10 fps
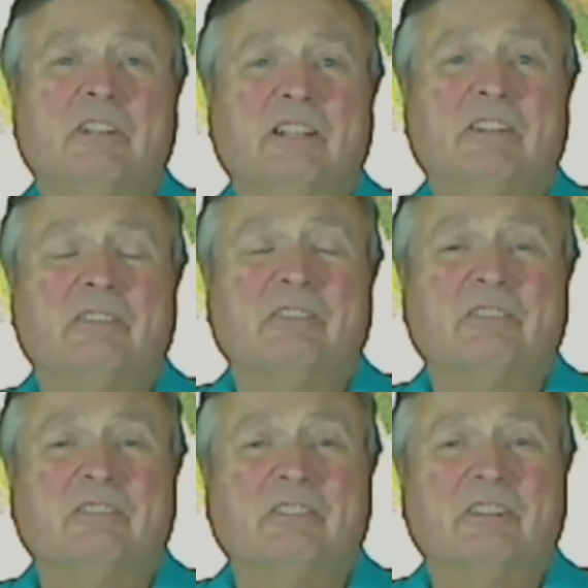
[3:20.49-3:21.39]
and
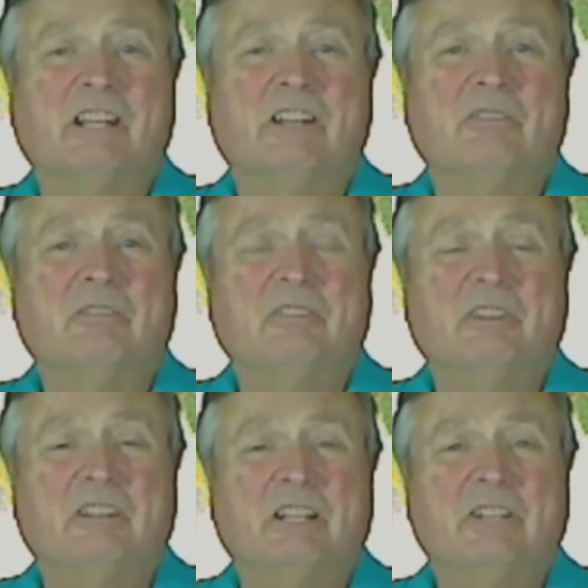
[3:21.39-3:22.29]
that
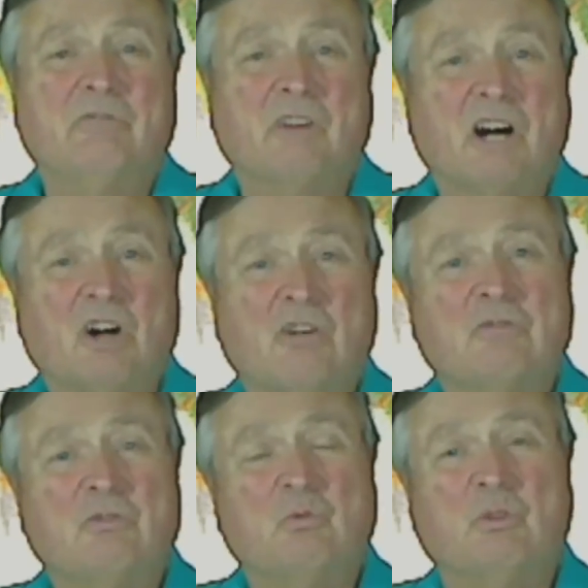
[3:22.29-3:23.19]

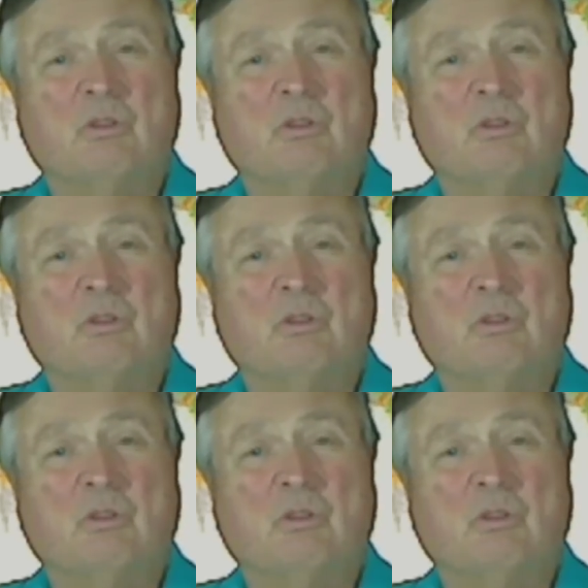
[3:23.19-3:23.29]
evolved